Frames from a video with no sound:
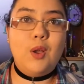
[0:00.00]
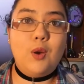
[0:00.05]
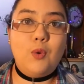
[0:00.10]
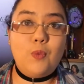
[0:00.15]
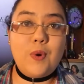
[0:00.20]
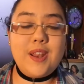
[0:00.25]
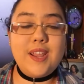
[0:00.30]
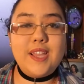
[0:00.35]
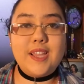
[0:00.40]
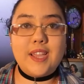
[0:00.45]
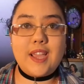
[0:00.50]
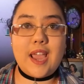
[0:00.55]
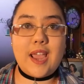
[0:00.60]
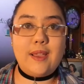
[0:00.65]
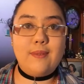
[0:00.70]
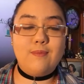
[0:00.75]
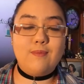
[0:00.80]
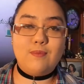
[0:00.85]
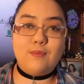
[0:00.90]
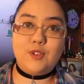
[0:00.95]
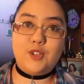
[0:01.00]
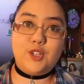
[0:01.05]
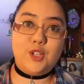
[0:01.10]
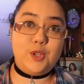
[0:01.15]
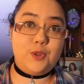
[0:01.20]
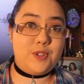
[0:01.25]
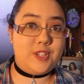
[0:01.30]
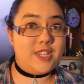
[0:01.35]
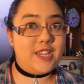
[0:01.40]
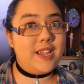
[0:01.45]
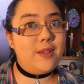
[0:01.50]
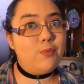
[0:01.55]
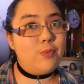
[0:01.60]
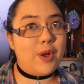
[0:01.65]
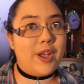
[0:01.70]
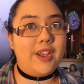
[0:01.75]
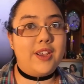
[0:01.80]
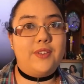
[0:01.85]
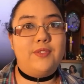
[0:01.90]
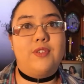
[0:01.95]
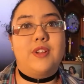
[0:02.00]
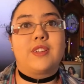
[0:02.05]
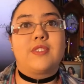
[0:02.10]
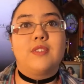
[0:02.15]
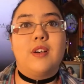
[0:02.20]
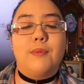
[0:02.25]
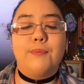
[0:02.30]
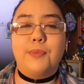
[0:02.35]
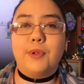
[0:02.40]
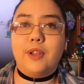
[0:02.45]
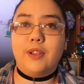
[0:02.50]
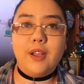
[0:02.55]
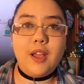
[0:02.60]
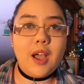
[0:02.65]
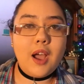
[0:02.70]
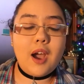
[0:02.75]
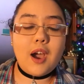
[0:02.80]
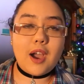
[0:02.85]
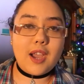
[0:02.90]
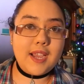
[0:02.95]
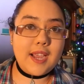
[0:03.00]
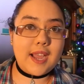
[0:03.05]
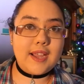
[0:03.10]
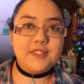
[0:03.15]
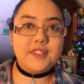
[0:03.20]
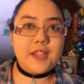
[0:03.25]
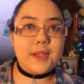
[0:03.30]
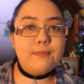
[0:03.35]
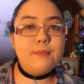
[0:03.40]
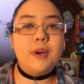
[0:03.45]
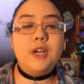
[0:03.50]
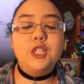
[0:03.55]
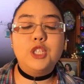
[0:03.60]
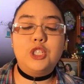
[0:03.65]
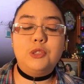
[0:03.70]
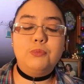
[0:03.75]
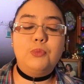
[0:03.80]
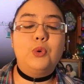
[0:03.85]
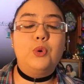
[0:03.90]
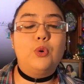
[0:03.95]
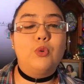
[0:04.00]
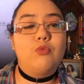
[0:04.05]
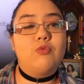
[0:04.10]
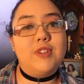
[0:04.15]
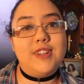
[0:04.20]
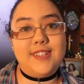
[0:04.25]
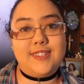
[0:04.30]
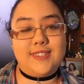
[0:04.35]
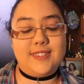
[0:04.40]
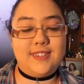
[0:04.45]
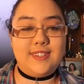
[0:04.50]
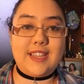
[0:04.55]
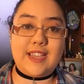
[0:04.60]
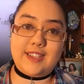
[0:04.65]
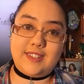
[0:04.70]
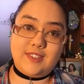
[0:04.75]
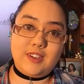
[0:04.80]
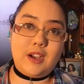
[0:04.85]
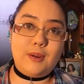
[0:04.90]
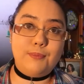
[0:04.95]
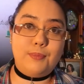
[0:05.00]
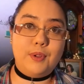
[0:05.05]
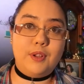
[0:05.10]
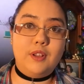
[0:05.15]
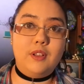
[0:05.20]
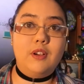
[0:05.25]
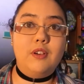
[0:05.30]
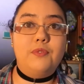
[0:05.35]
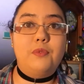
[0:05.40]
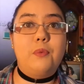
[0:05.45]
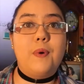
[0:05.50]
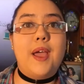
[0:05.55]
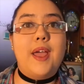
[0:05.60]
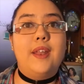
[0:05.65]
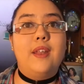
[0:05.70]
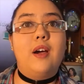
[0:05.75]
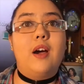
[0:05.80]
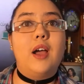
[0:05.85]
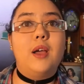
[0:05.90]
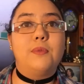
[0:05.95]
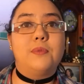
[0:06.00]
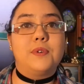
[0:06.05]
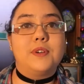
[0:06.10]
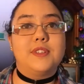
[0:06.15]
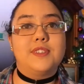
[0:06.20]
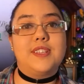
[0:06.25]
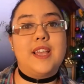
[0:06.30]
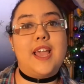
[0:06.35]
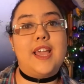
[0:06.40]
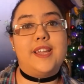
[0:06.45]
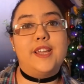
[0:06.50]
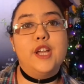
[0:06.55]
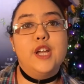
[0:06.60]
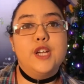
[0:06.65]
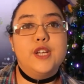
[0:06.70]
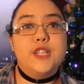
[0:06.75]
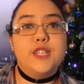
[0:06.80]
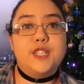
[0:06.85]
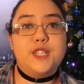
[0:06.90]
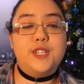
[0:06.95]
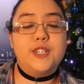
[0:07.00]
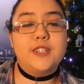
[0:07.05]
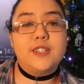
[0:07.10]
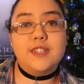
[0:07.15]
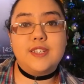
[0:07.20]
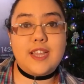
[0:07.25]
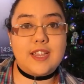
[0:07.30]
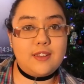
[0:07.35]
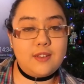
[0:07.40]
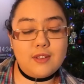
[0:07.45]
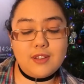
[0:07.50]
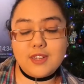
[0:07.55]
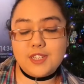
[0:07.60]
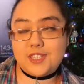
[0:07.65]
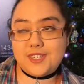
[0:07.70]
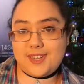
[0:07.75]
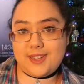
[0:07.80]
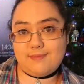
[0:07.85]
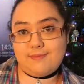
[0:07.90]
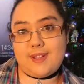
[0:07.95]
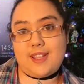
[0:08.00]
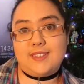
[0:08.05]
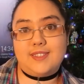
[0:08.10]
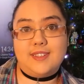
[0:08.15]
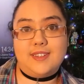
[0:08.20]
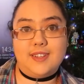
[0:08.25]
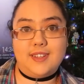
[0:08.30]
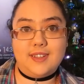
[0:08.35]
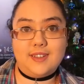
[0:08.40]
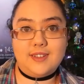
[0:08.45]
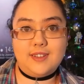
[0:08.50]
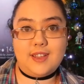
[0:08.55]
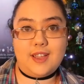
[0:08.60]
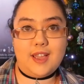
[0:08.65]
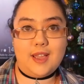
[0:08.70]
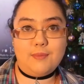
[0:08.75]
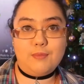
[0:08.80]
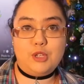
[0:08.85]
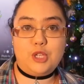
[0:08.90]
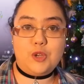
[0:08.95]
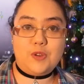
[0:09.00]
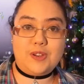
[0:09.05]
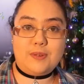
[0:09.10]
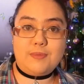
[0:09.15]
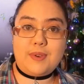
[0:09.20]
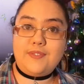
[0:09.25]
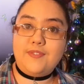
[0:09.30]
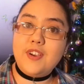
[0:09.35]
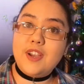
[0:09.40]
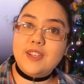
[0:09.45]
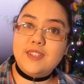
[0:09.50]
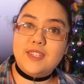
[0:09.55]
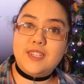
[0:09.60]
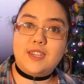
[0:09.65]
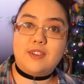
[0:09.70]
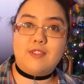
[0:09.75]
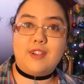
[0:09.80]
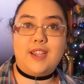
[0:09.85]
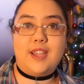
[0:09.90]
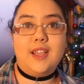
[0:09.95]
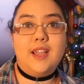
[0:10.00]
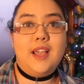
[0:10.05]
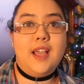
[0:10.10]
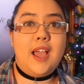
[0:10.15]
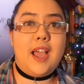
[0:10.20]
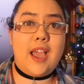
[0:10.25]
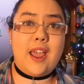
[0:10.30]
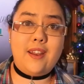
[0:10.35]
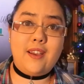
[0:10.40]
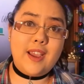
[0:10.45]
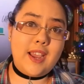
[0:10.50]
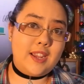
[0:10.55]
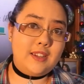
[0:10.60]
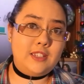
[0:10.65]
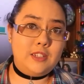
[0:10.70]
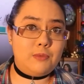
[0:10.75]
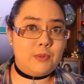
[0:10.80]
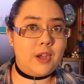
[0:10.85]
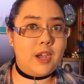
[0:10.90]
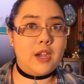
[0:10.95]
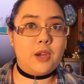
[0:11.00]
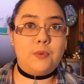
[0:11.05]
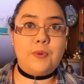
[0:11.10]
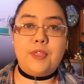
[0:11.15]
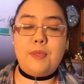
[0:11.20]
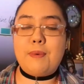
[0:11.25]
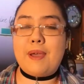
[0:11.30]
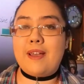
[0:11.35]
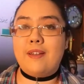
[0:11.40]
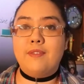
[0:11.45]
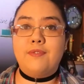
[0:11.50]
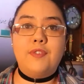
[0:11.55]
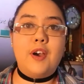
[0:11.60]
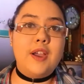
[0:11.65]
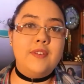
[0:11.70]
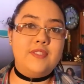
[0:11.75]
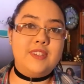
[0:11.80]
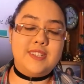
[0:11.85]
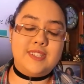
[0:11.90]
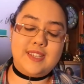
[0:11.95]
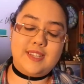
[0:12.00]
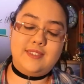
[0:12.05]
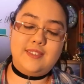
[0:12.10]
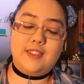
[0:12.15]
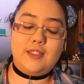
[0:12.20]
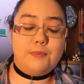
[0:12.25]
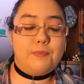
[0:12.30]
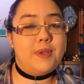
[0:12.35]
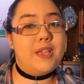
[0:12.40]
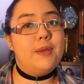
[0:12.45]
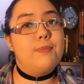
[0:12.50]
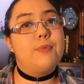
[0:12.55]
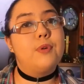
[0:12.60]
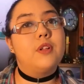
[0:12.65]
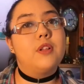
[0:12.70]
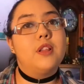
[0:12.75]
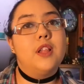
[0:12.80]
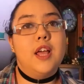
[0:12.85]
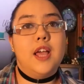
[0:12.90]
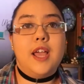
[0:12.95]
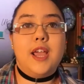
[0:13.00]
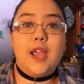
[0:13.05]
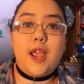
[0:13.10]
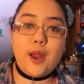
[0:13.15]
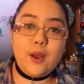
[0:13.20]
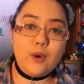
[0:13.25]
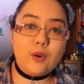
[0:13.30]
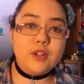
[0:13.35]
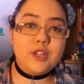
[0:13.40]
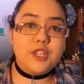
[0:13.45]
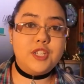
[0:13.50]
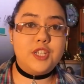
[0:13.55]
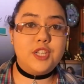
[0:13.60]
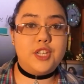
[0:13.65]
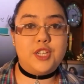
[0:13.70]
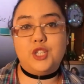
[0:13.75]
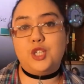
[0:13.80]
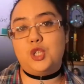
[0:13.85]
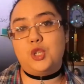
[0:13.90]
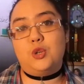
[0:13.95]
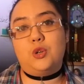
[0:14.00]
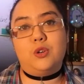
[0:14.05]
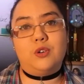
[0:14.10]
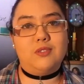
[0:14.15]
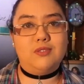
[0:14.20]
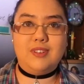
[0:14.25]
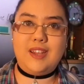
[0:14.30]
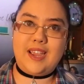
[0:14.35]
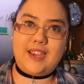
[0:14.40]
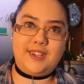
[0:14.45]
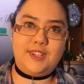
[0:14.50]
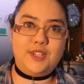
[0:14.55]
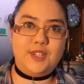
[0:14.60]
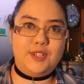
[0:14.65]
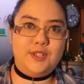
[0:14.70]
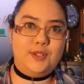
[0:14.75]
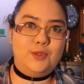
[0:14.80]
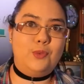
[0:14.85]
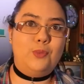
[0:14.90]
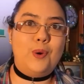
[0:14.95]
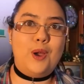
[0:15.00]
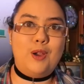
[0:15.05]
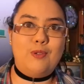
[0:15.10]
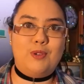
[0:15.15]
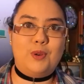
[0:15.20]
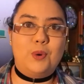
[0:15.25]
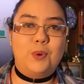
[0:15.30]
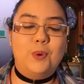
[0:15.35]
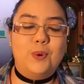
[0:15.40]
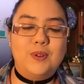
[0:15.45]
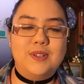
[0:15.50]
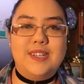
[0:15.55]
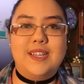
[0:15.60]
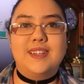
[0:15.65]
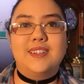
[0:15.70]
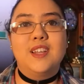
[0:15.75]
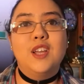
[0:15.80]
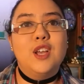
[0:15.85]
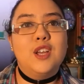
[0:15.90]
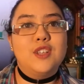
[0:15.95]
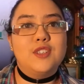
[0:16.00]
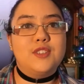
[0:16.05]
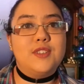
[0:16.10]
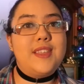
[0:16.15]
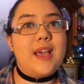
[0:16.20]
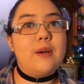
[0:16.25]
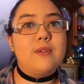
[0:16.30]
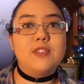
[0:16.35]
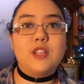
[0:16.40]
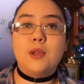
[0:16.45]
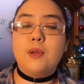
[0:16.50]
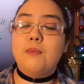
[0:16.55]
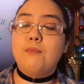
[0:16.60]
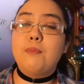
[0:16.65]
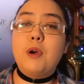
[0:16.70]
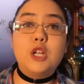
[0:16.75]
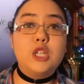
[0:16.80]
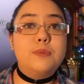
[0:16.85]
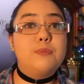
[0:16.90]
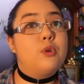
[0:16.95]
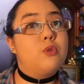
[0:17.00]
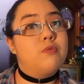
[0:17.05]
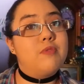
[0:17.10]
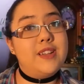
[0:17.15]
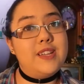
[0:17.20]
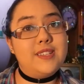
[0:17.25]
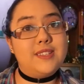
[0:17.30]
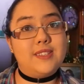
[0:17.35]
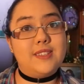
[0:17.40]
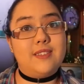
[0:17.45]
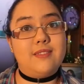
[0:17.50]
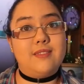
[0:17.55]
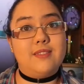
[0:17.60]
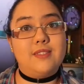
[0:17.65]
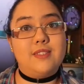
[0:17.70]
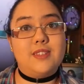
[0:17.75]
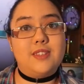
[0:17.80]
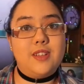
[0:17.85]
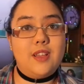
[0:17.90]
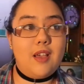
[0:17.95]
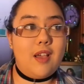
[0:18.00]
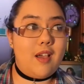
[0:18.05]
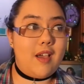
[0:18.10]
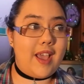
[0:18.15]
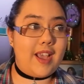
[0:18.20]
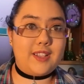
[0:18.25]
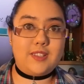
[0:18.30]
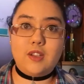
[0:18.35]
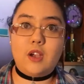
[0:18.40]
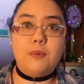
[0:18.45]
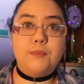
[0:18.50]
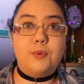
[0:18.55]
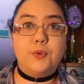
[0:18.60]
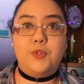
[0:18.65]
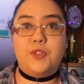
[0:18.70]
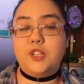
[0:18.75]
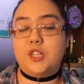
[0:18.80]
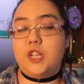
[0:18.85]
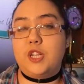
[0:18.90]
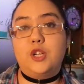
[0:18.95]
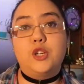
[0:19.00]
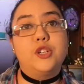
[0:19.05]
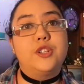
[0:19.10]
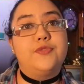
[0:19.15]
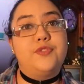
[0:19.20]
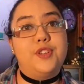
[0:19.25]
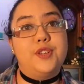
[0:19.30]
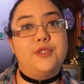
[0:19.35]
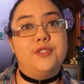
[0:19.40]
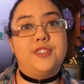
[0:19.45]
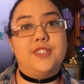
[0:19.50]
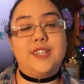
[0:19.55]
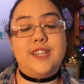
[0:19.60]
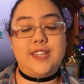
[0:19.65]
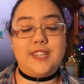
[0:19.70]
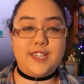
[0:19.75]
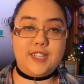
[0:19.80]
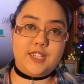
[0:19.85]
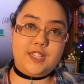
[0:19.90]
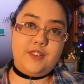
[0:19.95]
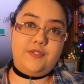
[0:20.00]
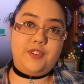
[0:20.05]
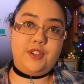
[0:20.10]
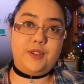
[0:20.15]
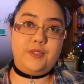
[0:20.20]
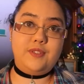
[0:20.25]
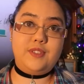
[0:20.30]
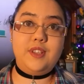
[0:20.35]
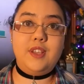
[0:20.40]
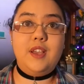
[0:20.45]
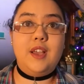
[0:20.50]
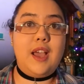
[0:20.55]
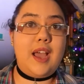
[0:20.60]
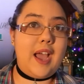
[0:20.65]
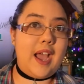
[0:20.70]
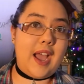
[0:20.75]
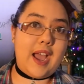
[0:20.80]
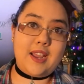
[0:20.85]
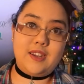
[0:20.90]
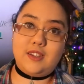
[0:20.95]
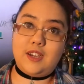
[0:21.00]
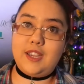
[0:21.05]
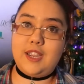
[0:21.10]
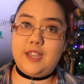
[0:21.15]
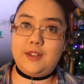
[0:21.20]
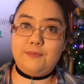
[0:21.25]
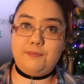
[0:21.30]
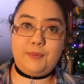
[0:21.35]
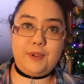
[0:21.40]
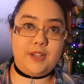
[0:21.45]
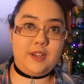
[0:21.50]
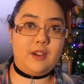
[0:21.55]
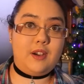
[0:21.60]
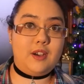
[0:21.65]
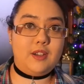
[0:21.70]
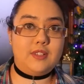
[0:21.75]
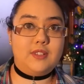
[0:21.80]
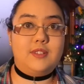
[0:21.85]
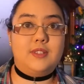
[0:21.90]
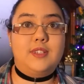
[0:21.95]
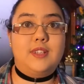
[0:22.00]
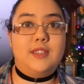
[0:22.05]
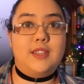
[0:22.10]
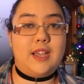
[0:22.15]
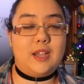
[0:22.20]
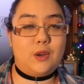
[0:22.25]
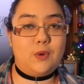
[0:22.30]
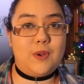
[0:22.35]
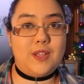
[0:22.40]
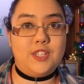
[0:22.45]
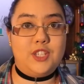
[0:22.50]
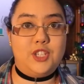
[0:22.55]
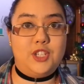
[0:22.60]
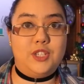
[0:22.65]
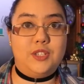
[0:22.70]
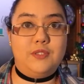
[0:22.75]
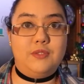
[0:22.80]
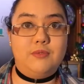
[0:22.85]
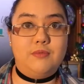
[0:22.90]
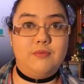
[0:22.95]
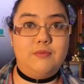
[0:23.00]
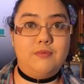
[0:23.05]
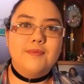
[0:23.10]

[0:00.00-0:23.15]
When it came to teamwork, for example, I had a much more recent example of when I was a student technology ambassador during my first degree, and I had to work with about 5 to 6 other people in order to ensure lectures were recorded. So that was a much more recent example that I could have used in interviews had I had been asked that question.